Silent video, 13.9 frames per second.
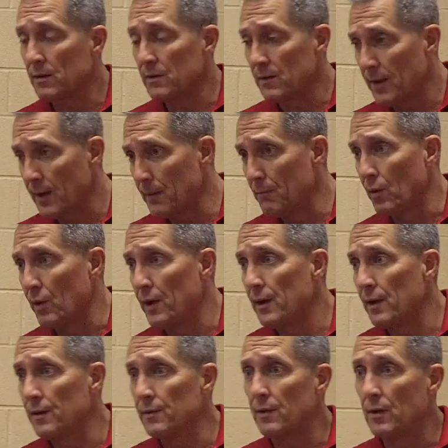and Cam
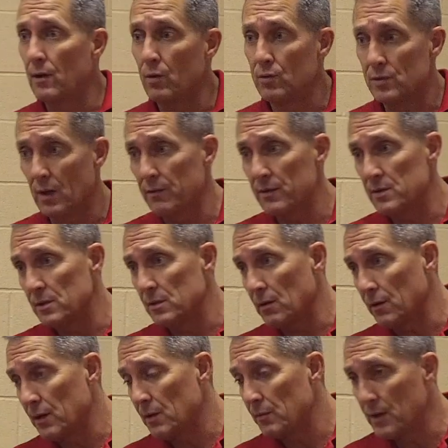Brown, who's obviously
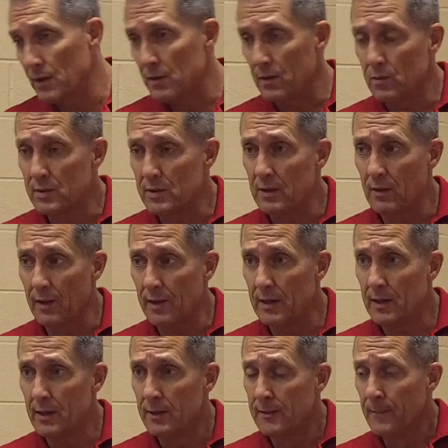already committed to
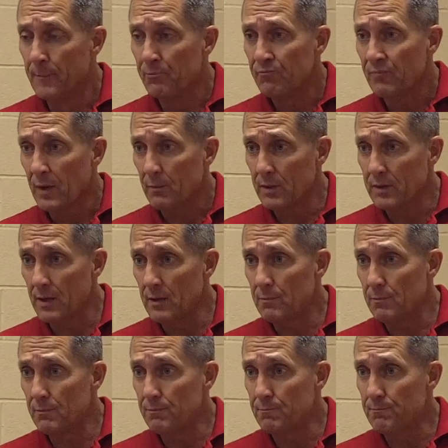UCLA. Mm-hmm. But they
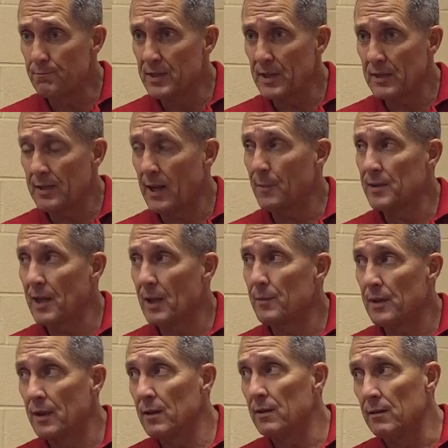said time and time
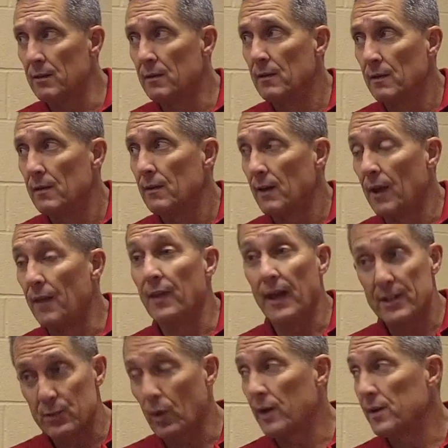again, and
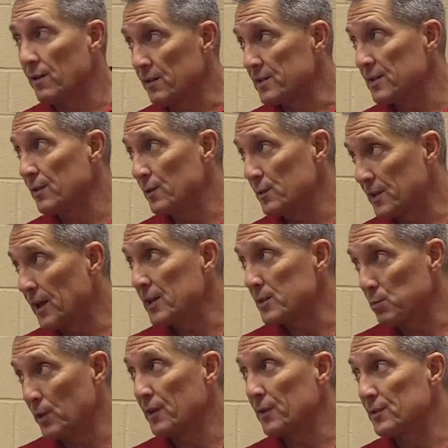that's why you're going to see those guys
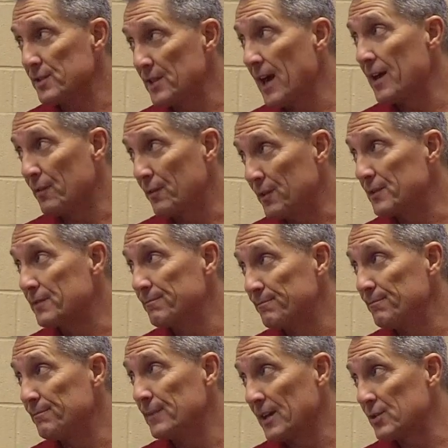playing on Saturday
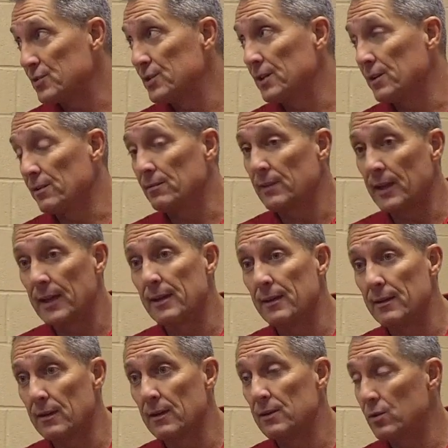next year.
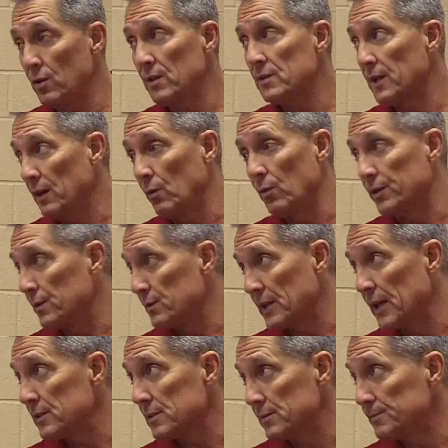And you can tell with those
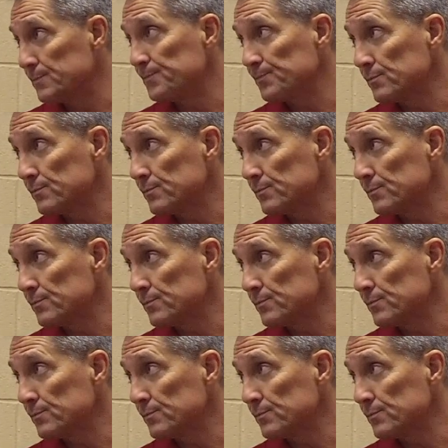guys. Yeah,